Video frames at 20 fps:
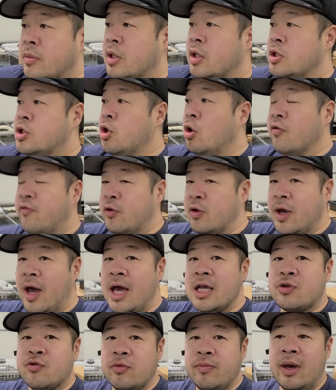So if you
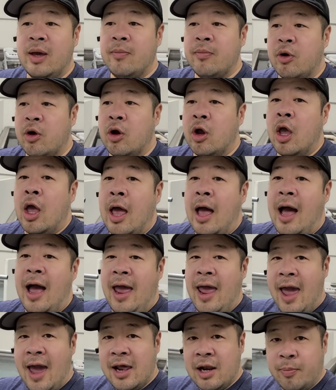guys remember, I
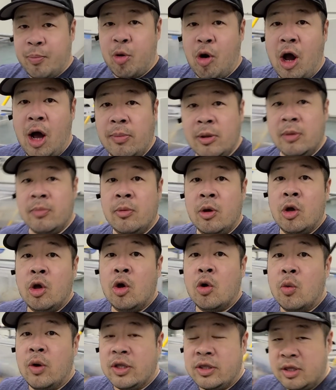had a problem
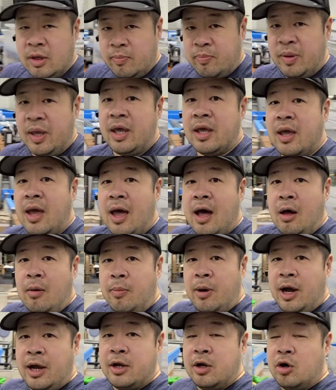with the big
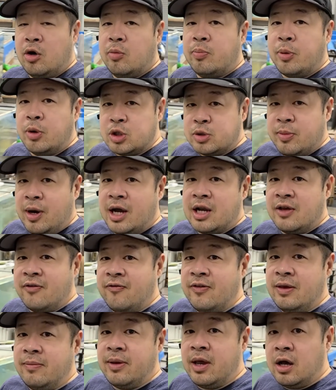Albino Boesemani
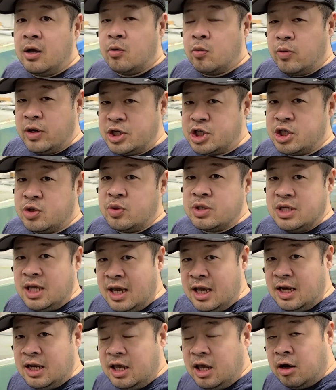female when she was
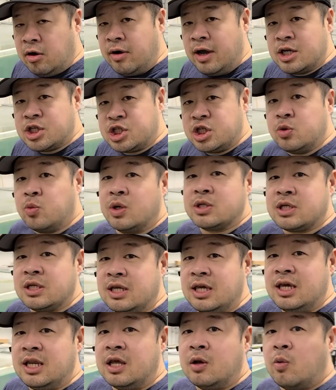in here and she wasn't
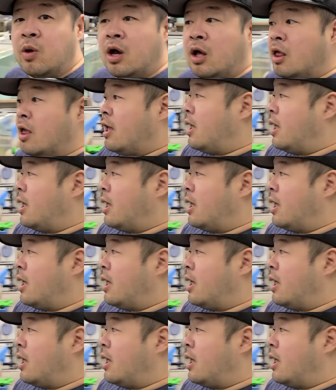eating well,